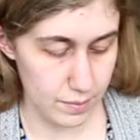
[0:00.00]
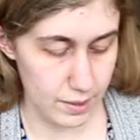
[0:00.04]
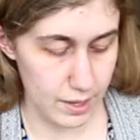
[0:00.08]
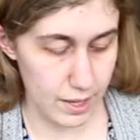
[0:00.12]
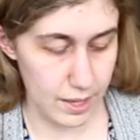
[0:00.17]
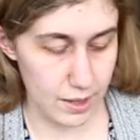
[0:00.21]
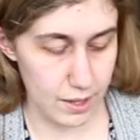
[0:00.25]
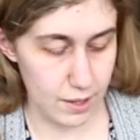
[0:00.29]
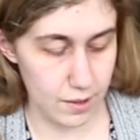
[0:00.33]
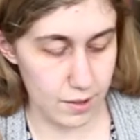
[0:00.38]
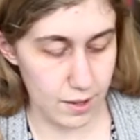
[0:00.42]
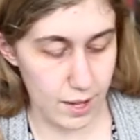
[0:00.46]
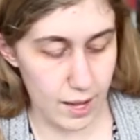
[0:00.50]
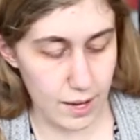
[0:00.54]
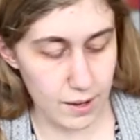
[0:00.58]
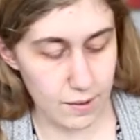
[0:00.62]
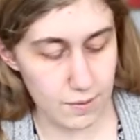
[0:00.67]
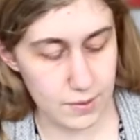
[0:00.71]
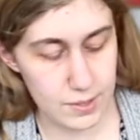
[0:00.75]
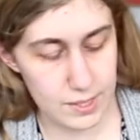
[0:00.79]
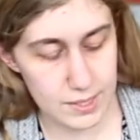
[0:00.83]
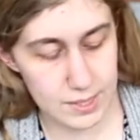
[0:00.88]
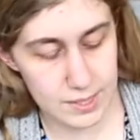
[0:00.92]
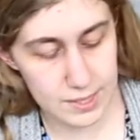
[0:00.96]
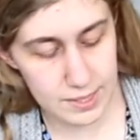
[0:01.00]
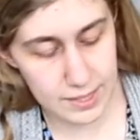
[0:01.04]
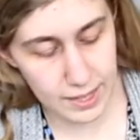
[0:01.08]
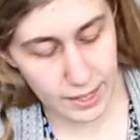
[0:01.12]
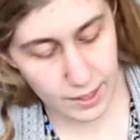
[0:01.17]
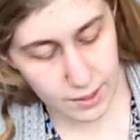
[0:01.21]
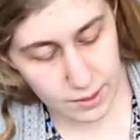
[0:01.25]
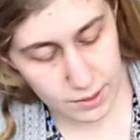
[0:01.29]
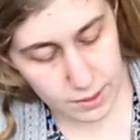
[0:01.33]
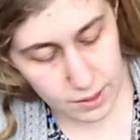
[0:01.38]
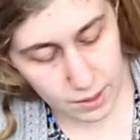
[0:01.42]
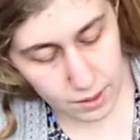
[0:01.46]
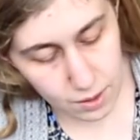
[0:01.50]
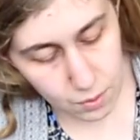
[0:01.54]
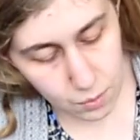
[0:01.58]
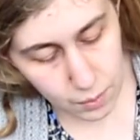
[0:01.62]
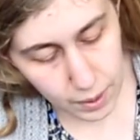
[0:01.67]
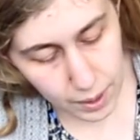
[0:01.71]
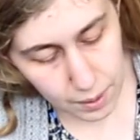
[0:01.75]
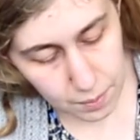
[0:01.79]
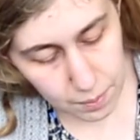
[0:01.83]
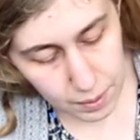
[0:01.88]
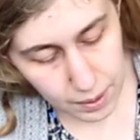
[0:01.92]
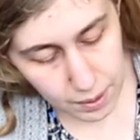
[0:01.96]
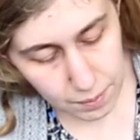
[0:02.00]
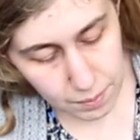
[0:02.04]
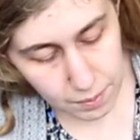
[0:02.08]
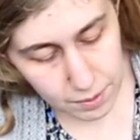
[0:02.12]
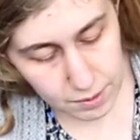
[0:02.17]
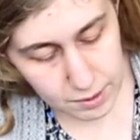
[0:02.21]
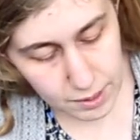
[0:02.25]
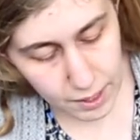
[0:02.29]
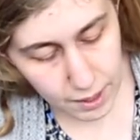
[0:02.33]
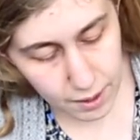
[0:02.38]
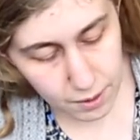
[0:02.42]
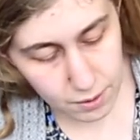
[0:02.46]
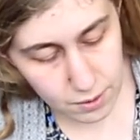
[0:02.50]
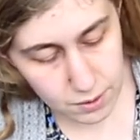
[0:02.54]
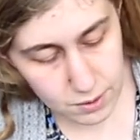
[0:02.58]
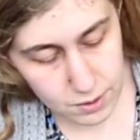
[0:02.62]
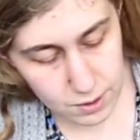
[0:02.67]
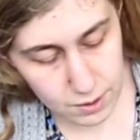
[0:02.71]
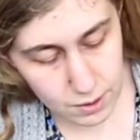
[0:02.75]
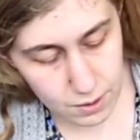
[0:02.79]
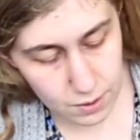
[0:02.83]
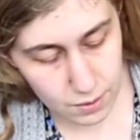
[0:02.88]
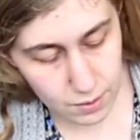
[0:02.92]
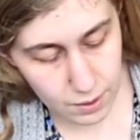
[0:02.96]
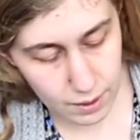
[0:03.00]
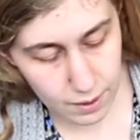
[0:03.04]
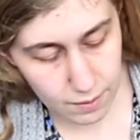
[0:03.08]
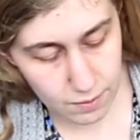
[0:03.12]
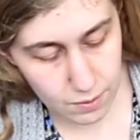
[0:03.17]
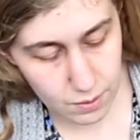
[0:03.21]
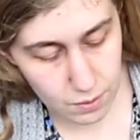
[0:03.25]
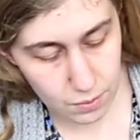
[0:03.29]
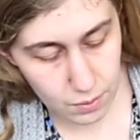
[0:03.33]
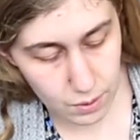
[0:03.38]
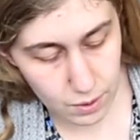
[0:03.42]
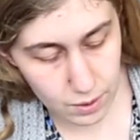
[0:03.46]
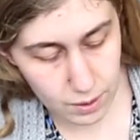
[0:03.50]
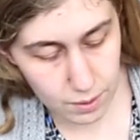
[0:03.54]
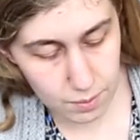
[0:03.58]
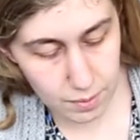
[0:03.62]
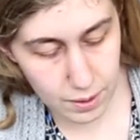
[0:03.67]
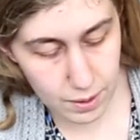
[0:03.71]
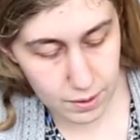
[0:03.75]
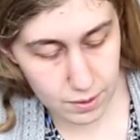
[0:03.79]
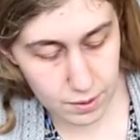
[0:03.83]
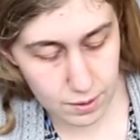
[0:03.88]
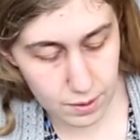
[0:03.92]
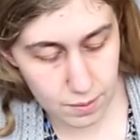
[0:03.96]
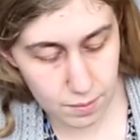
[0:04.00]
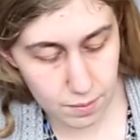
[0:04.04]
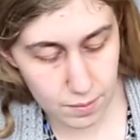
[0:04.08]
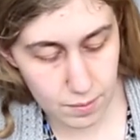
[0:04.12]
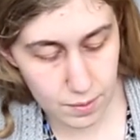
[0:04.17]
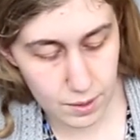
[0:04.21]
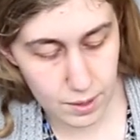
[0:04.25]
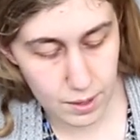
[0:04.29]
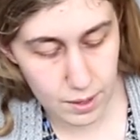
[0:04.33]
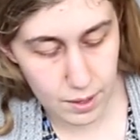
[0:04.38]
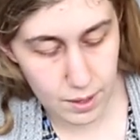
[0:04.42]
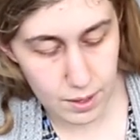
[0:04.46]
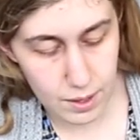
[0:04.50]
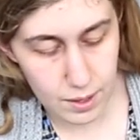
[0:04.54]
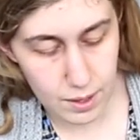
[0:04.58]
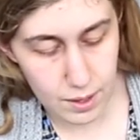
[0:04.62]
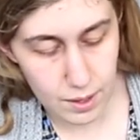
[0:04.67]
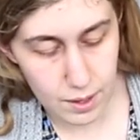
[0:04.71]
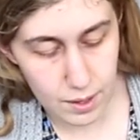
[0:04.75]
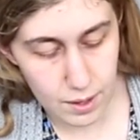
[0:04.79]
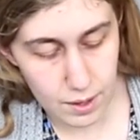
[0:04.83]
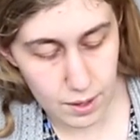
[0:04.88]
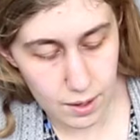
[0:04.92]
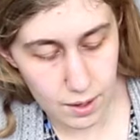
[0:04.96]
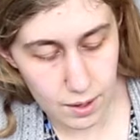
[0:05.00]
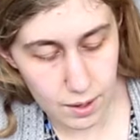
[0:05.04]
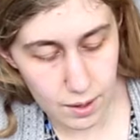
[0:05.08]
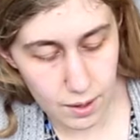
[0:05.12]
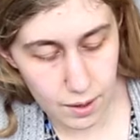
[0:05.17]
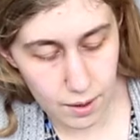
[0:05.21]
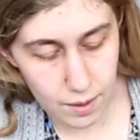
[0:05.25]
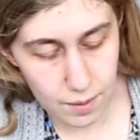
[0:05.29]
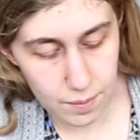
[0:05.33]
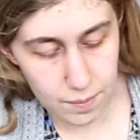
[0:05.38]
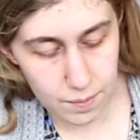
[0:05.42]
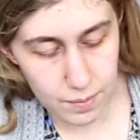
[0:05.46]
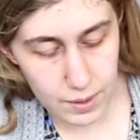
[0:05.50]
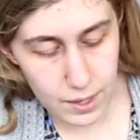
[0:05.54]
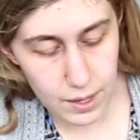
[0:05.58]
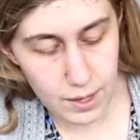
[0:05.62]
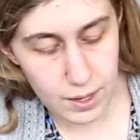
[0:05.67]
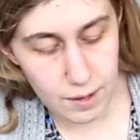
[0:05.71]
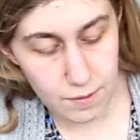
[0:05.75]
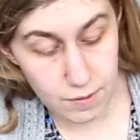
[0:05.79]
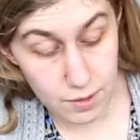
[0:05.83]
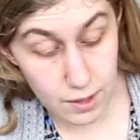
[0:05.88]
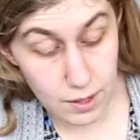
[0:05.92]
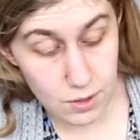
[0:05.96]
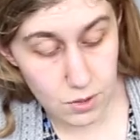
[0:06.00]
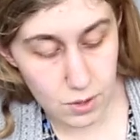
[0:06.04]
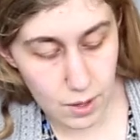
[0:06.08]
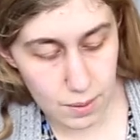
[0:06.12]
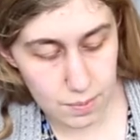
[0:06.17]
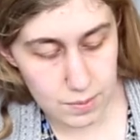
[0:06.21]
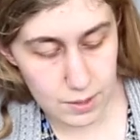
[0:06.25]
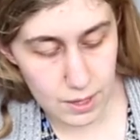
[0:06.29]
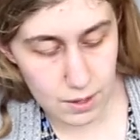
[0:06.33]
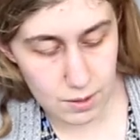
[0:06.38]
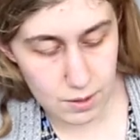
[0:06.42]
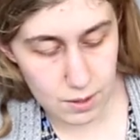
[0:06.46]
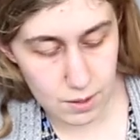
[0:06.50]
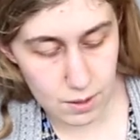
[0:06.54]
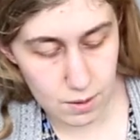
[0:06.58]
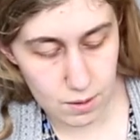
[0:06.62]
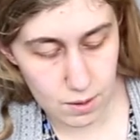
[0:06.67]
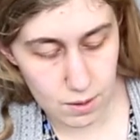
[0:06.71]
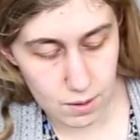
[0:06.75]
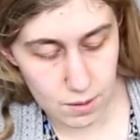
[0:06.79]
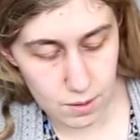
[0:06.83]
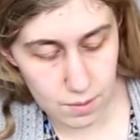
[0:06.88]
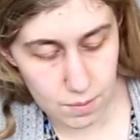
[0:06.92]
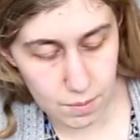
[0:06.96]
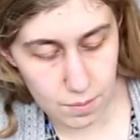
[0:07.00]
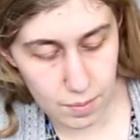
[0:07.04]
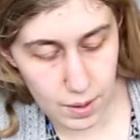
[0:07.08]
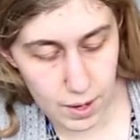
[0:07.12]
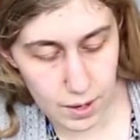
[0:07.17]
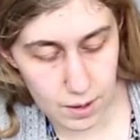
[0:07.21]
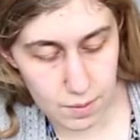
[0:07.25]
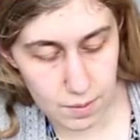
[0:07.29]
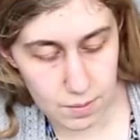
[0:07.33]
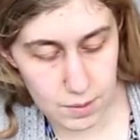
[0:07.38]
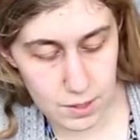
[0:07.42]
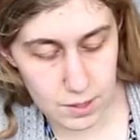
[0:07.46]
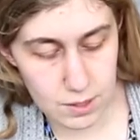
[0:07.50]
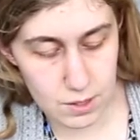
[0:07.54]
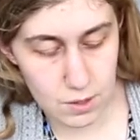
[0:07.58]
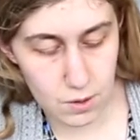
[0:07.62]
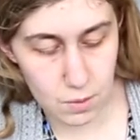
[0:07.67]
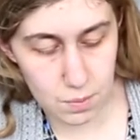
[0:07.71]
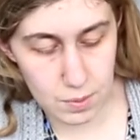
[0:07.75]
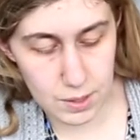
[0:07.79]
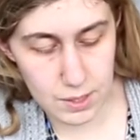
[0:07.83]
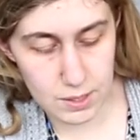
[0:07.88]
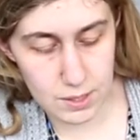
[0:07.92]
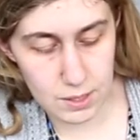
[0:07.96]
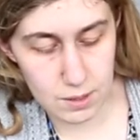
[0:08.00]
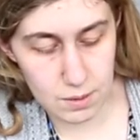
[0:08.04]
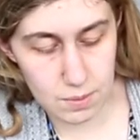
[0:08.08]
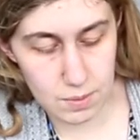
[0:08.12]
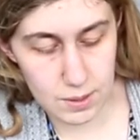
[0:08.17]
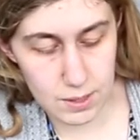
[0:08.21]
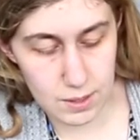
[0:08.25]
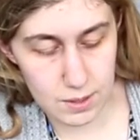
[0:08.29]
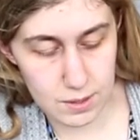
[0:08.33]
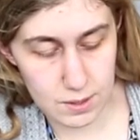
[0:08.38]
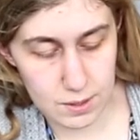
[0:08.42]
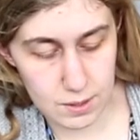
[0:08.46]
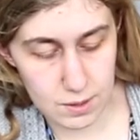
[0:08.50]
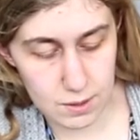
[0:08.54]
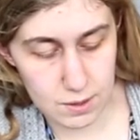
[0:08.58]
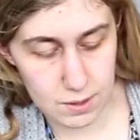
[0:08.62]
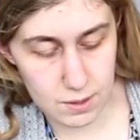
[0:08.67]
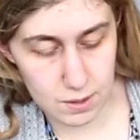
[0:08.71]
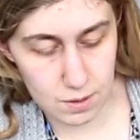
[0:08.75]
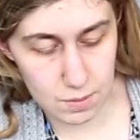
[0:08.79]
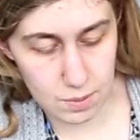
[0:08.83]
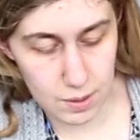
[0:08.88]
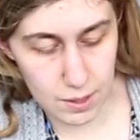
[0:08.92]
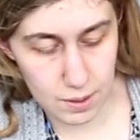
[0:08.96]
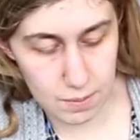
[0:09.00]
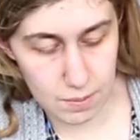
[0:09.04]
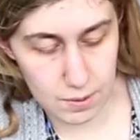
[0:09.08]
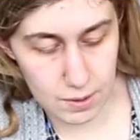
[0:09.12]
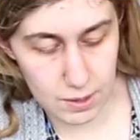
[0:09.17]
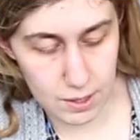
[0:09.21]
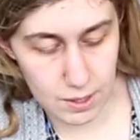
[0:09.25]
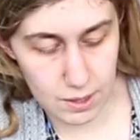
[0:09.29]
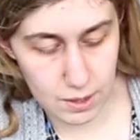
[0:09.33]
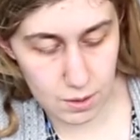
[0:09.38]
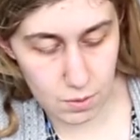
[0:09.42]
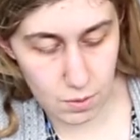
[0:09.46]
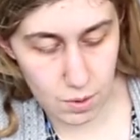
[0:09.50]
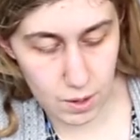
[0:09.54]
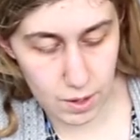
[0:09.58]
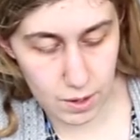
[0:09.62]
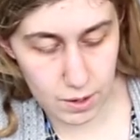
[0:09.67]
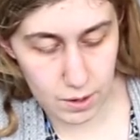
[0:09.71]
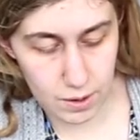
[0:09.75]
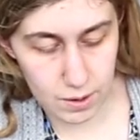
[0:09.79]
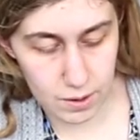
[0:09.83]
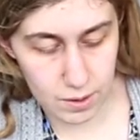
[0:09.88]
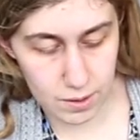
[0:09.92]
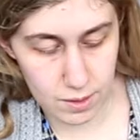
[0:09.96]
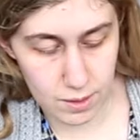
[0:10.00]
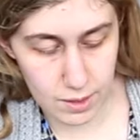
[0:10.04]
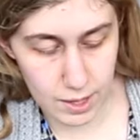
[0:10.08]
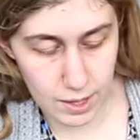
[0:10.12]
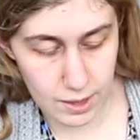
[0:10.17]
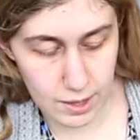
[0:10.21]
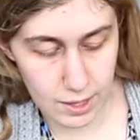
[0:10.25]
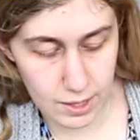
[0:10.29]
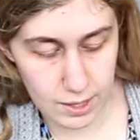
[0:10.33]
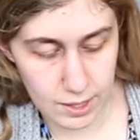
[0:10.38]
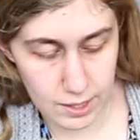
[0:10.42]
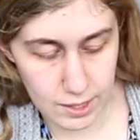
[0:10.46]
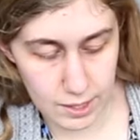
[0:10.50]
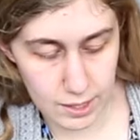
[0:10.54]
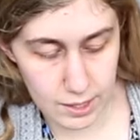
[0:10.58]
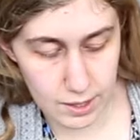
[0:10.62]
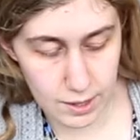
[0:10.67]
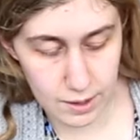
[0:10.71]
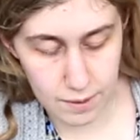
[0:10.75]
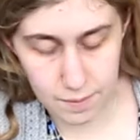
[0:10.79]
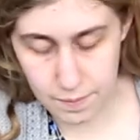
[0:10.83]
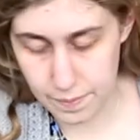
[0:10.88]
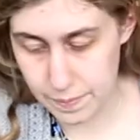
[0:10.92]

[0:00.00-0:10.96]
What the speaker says: And they'll kind of stick to the wet paper towel, so you don't have to worry about them. And if they drop down to the bottom, it's no big deal because they'll still be able to get the water that they need.